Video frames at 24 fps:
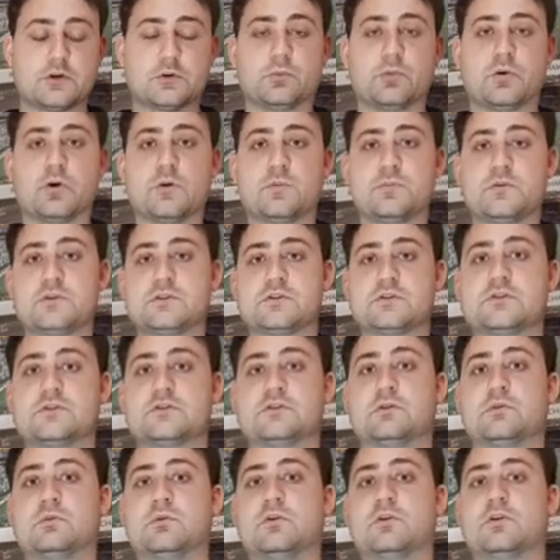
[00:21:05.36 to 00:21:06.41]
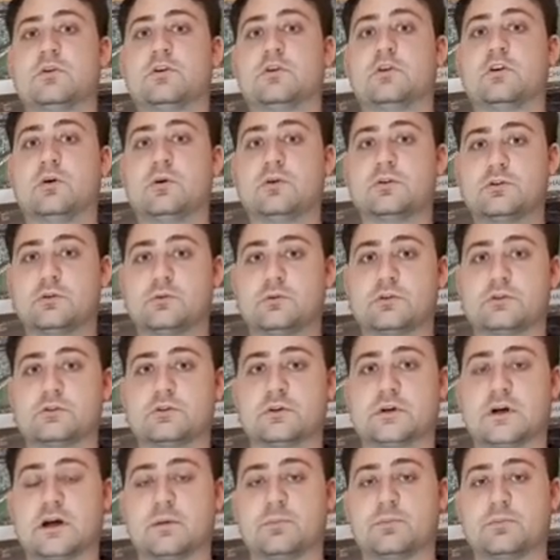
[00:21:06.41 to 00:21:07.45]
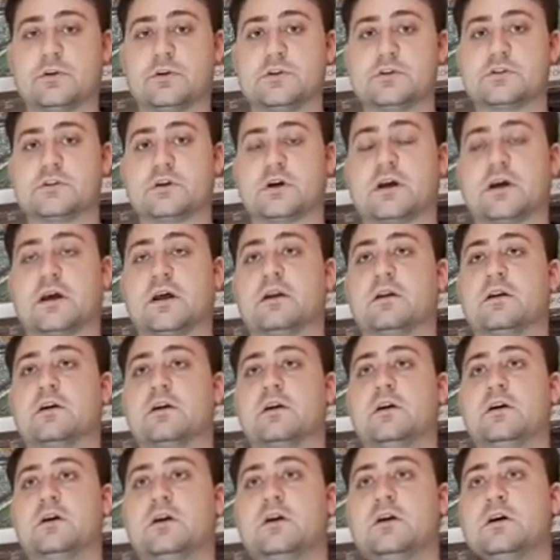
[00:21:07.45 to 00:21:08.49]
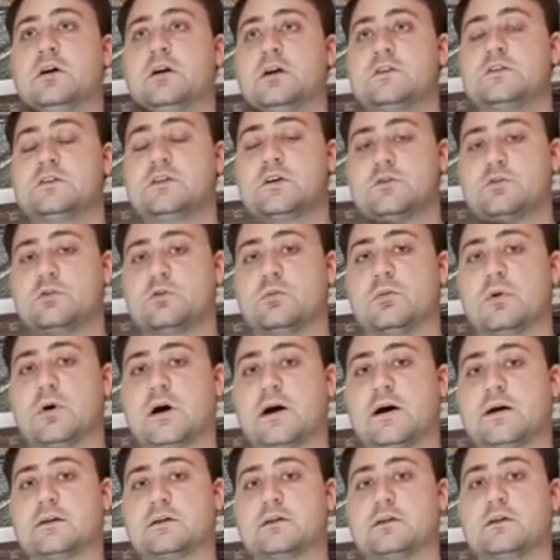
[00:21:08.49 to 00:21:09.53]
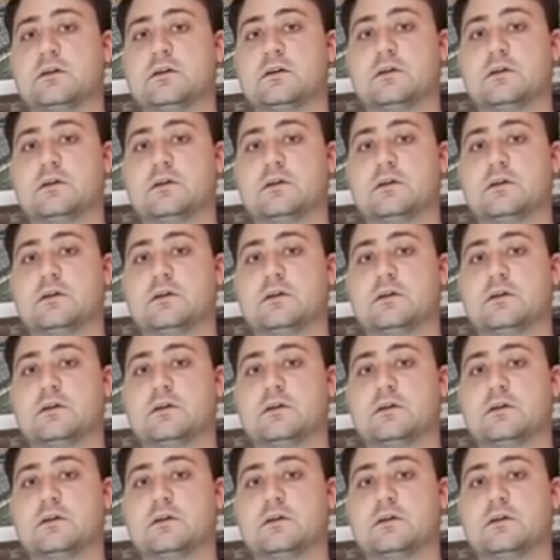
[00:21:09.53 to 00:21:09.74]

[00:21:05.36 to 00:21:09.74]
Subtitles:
your purpose is in the world and you know what you want to accomplish. And set your mind